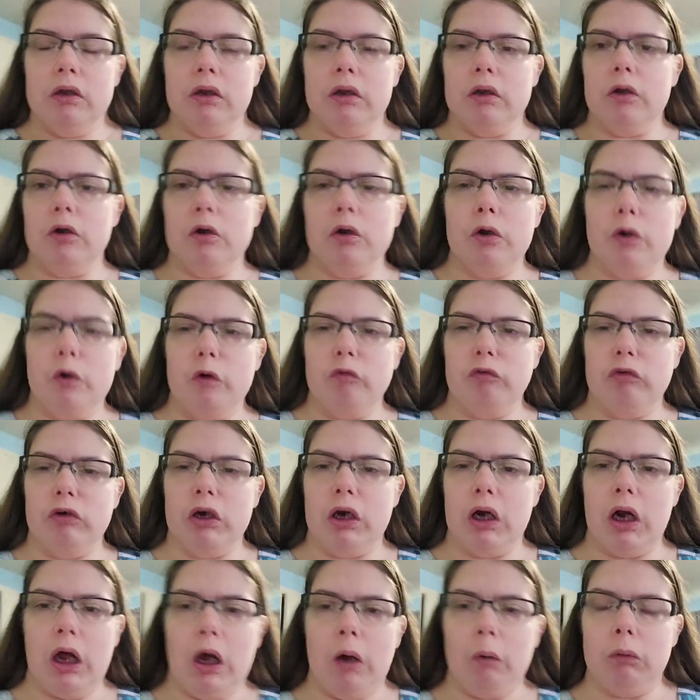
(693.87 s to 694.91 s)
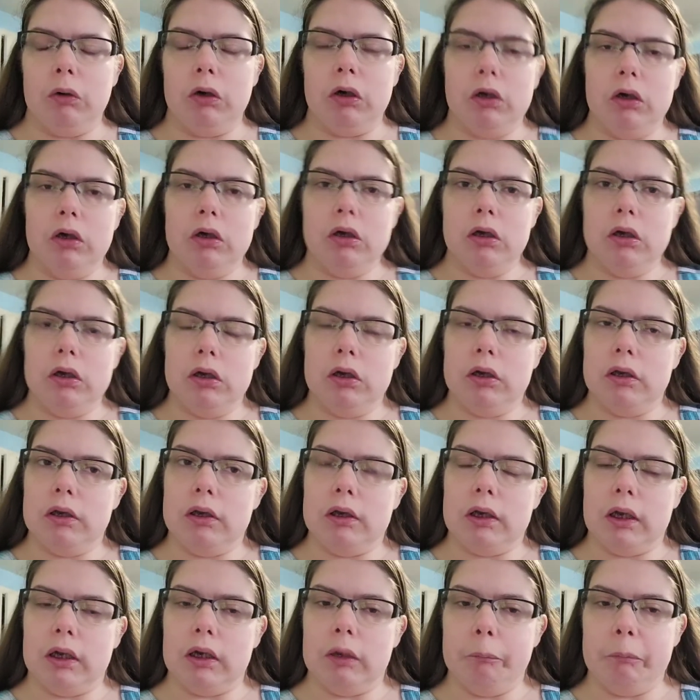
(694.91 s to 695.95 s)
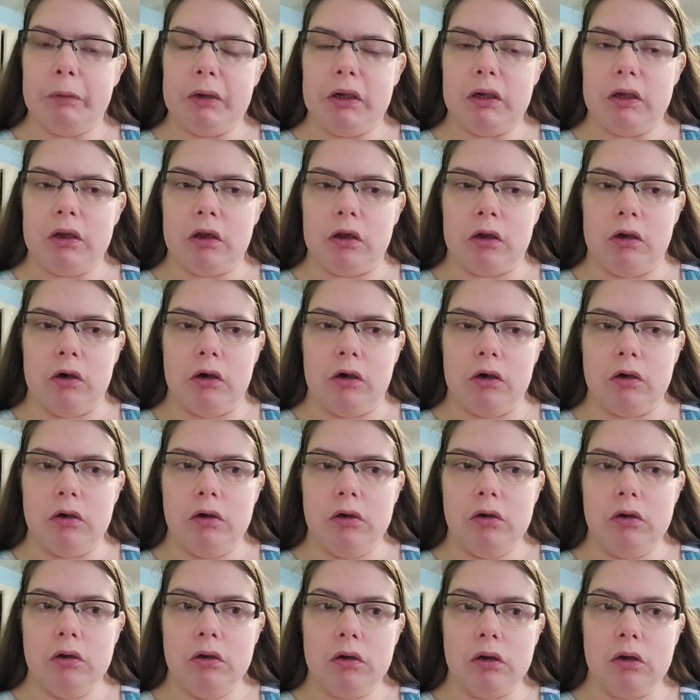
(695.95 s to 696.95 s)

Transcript: It's a little over an hour. It's 90 minutes long.